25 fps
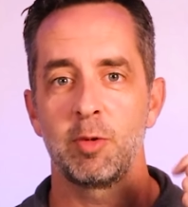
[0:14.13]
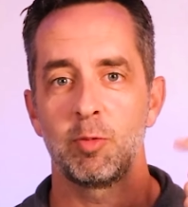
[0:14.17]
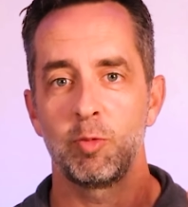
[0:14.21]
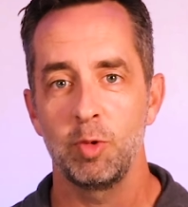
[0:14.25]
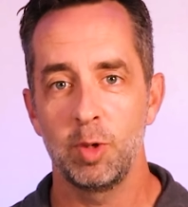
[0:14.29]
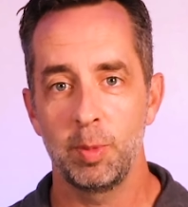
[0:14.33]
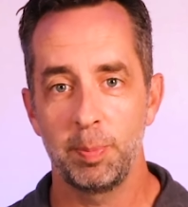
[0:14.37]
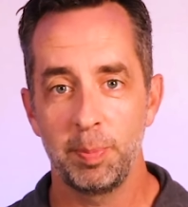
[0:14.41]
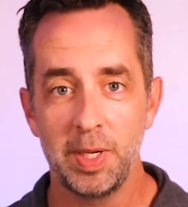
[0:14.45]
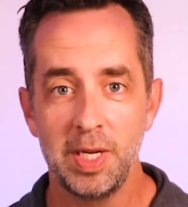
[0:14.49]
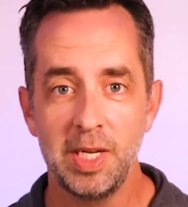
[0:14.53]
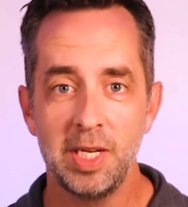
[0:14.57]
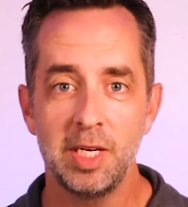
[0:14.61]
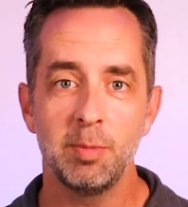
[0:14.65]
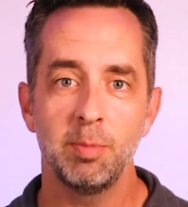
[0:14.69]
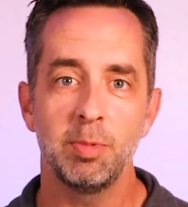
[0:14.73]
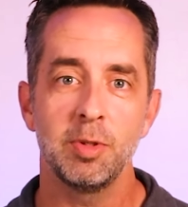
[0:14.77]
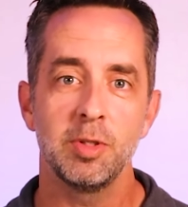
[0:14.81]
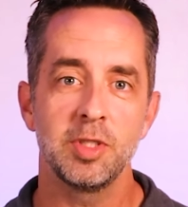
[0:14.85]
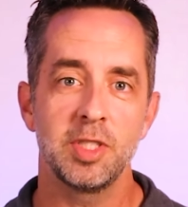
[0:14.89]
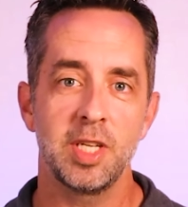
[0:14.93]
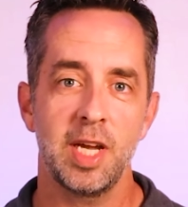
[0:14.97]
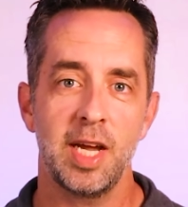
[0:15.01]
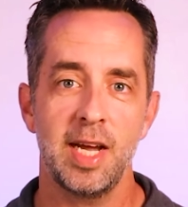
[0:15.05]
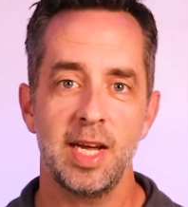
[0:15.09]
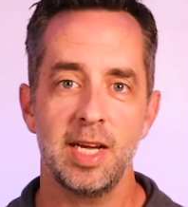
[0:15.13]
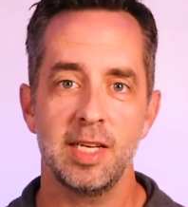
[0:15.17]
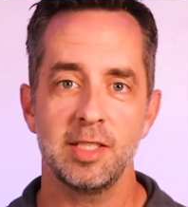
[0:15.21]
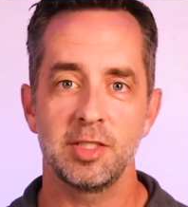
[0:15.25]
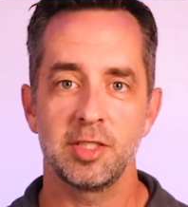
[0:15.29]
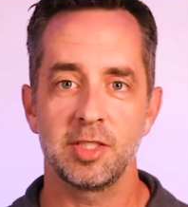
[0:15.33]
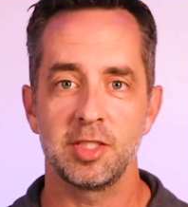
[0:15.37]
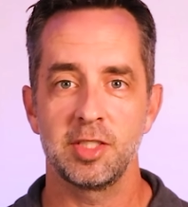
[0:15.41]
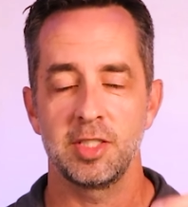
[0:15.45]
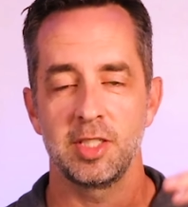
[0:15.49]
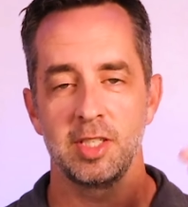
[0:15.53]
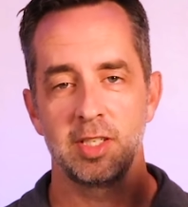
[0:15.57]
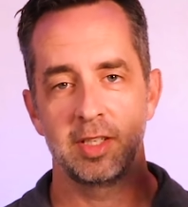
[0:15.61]
repeatable
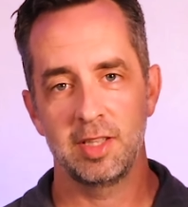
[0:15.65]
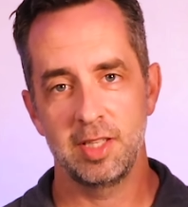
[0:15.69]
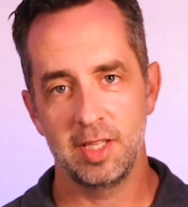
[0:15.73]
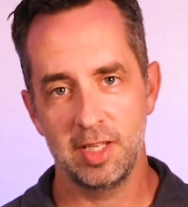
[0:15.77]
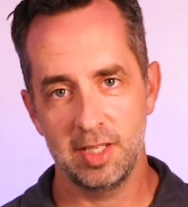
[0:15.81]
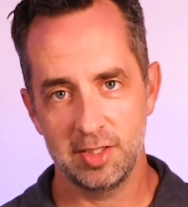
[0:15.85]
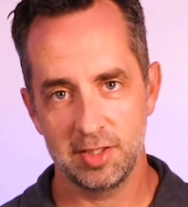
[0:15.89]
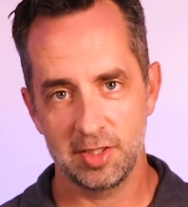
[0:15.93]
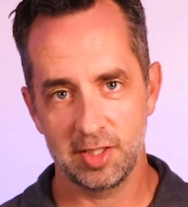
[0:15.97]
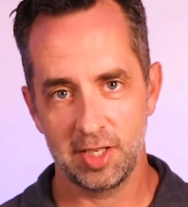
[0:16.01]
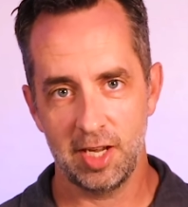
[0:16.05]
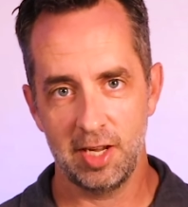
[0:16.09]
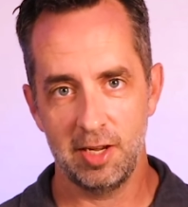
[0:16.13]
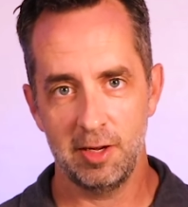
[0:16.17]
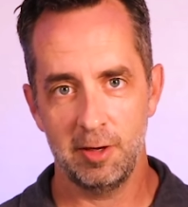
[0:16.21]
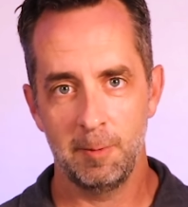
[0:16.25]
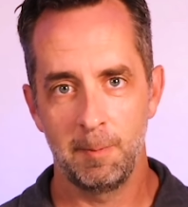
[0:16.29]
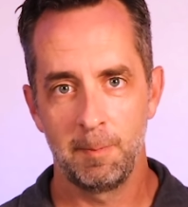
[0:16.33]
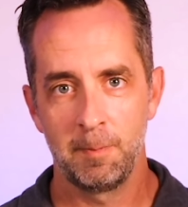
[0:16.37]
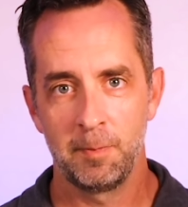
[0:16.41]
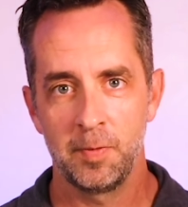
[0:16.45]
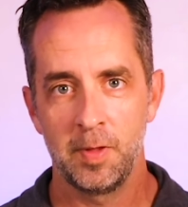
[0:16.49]
tasks that scale.